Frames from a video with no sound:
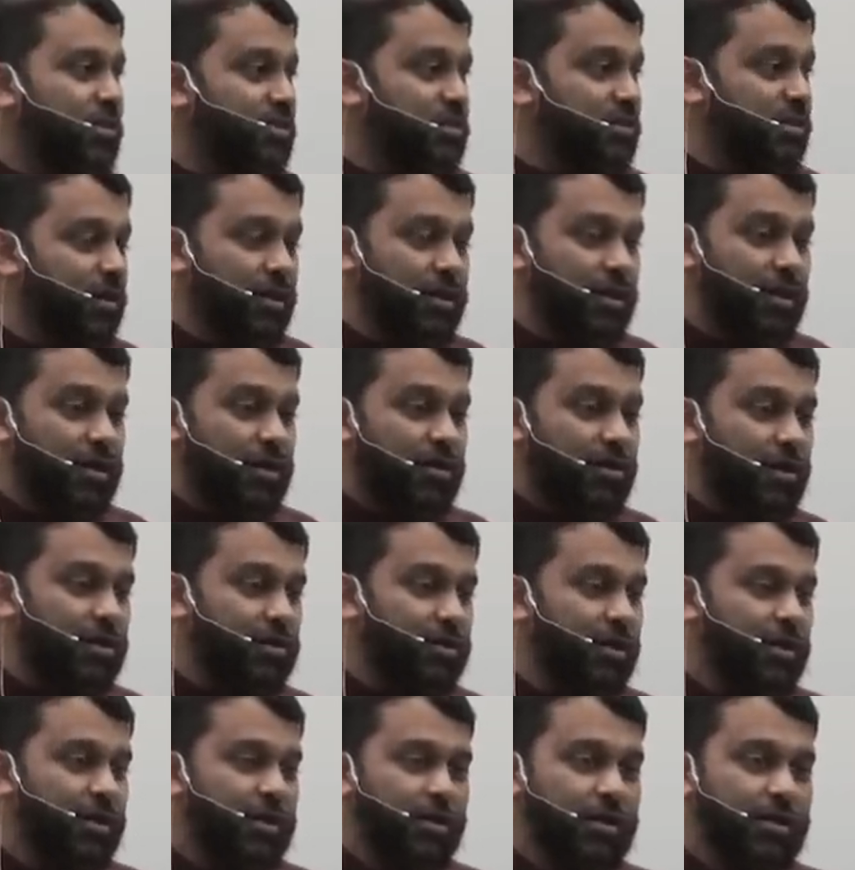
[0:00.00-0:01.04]
is the Allah called
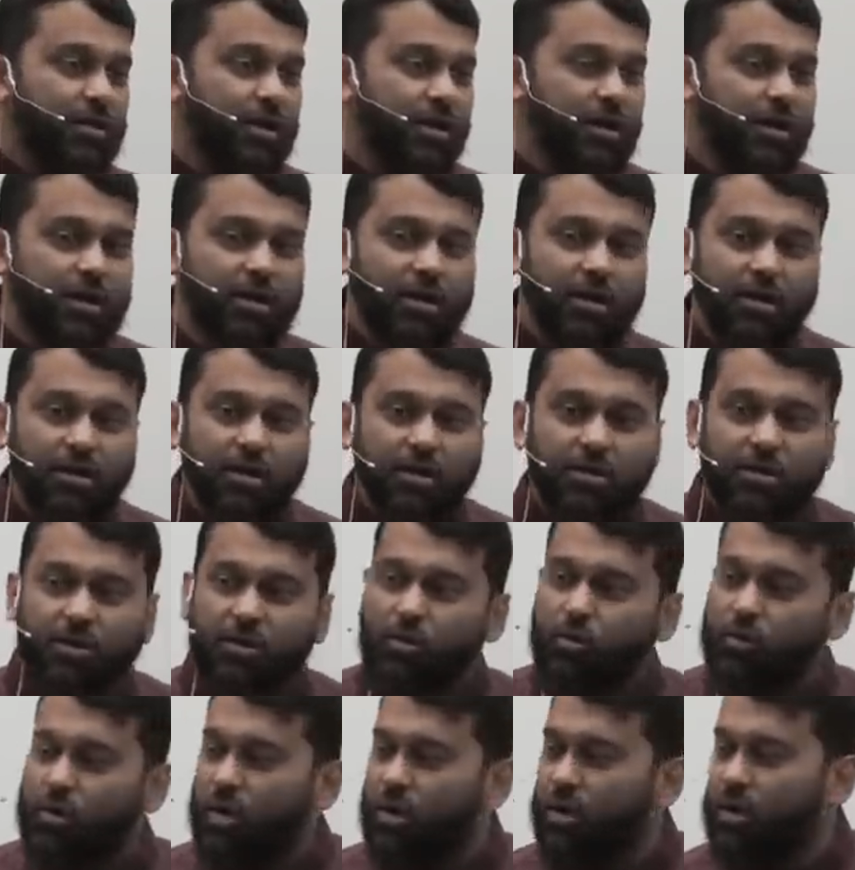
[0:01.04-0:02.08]
the
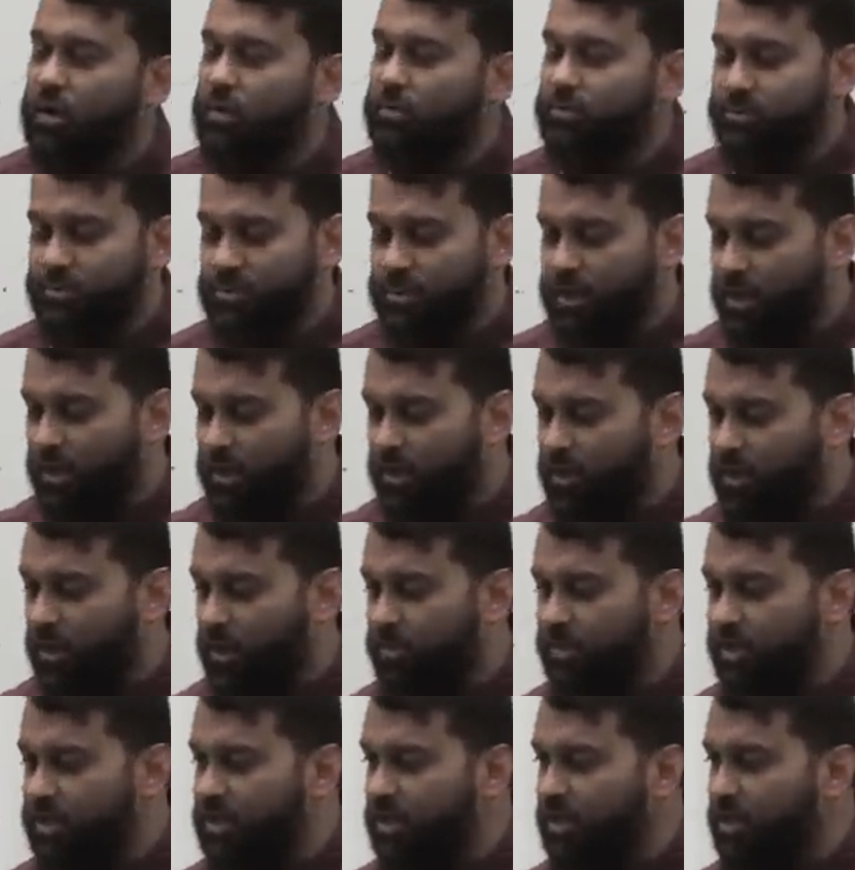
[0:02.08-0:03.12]
Quran? Allah called
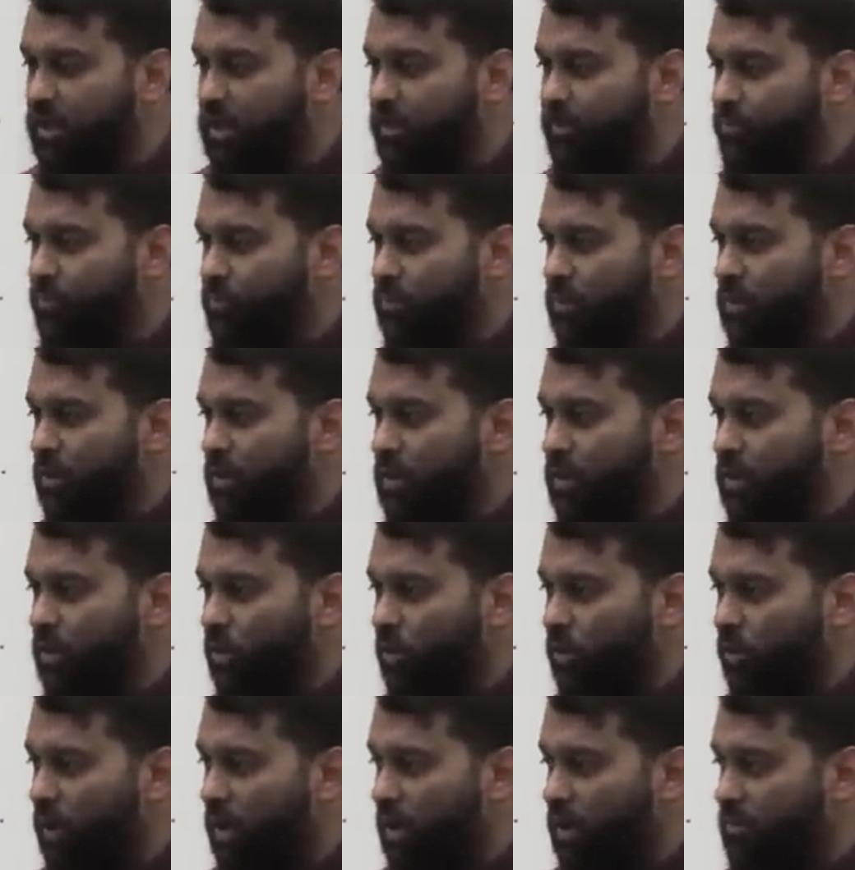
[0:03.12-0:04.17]
Medina in the
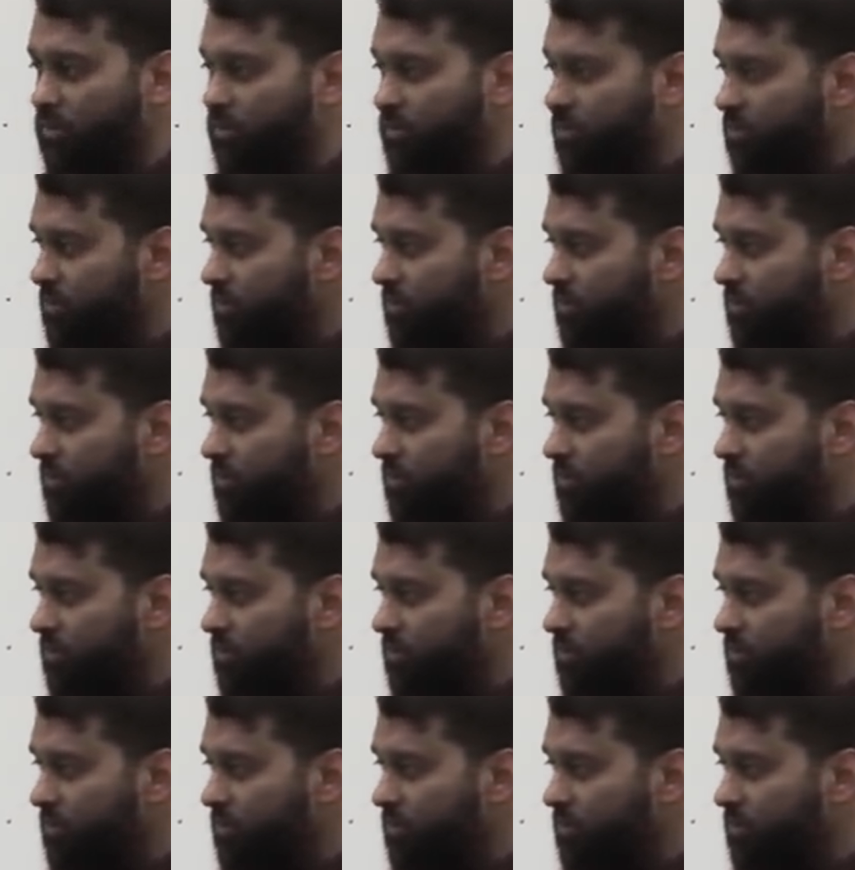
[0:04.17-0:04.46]
Quran.